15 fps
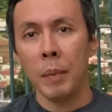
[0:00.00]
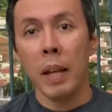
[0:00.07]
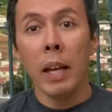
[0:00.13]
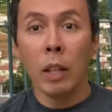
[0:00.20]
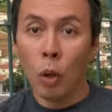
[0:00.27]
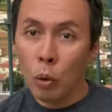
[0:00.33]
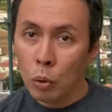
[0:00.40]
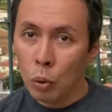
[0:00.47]

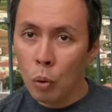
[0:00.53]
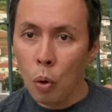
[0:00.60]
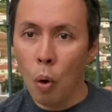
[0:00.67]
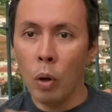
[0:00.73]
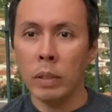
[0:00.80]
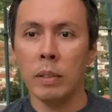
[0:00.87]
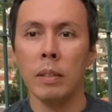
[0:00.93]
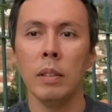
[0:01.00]
And also
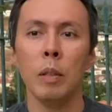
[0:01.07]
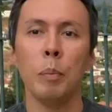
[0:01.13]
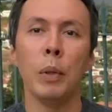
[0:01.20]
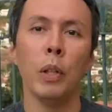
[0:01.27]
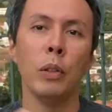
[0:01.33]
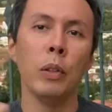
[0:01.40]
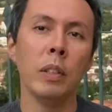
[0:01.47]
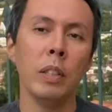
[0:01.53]
cost,
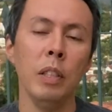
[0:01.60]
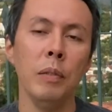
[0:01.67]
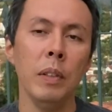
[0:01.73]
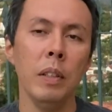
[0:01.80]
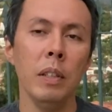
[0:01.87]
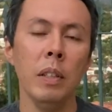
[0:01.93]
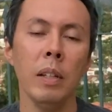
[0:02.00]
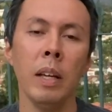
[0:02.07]

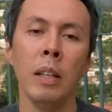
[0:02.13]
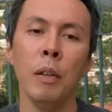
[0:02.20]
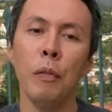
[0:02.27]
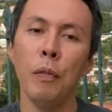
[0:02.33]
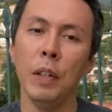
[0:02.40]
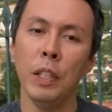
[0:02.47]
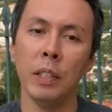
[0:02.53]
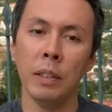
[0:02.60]
productivity, and
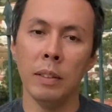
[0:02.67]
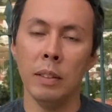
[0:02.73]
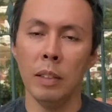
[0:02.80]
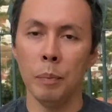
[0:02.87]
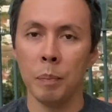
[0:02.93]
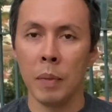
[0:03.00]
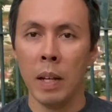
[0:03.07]
efficiency.